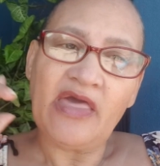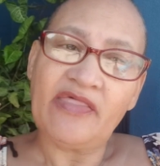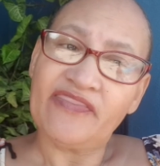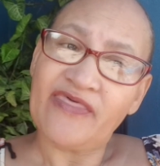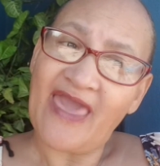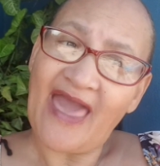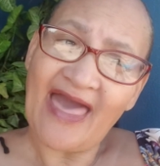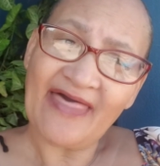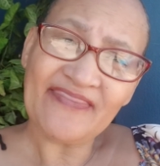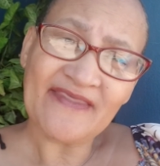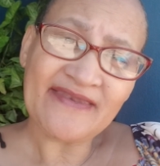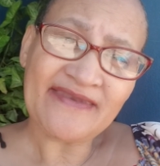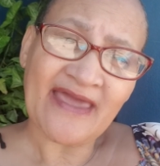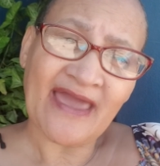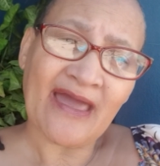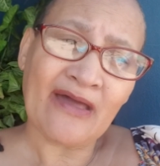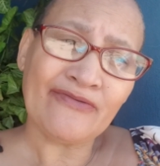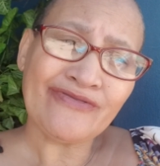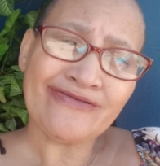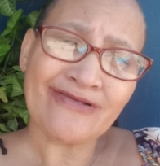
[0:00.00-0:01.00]
The other day
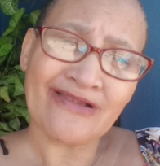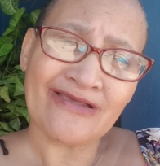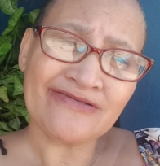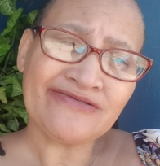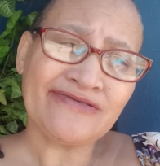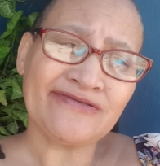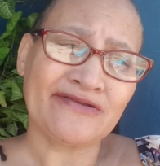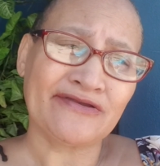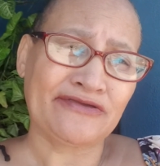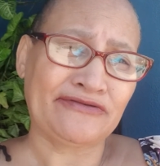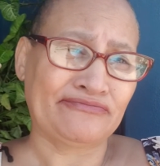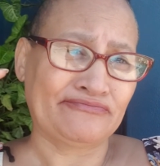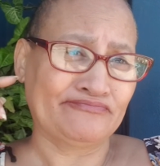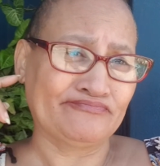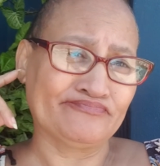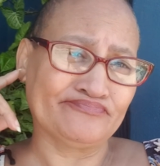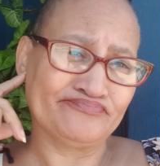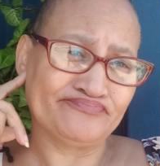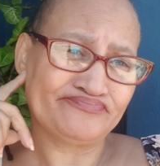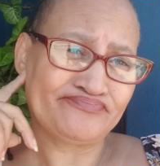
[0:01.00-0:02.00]
I was listening,
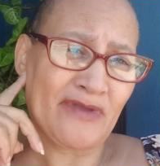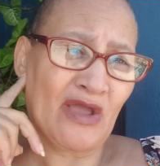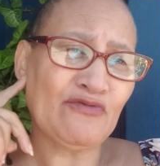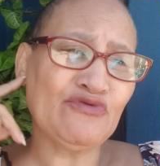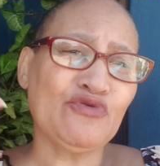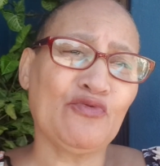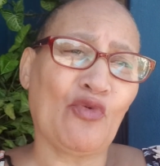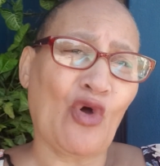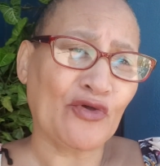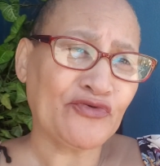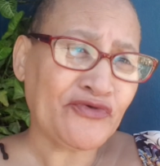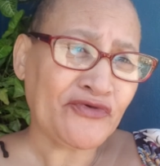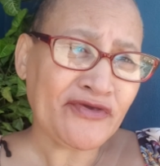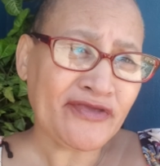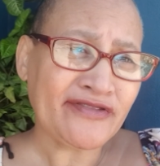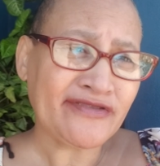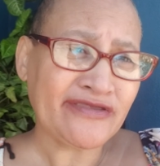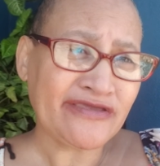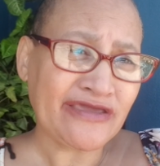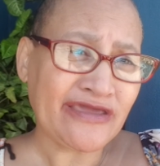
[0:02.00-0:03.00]
I was
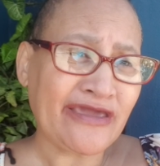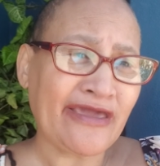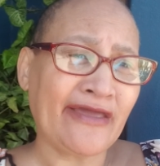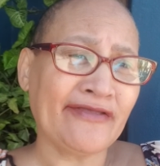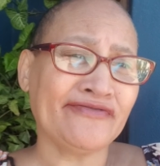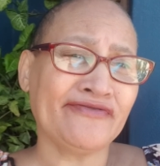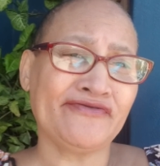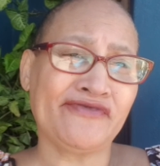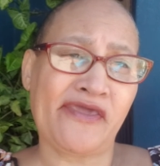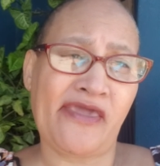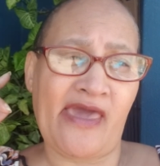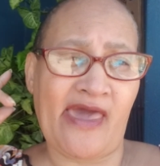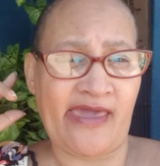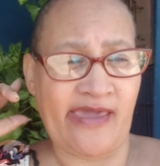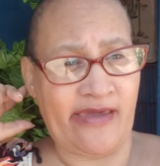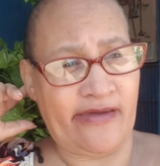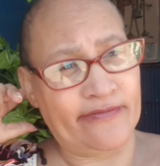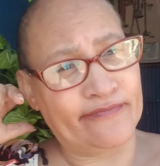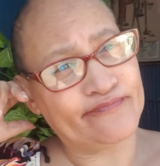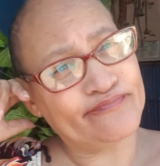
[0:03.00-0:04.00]
watching ENCA.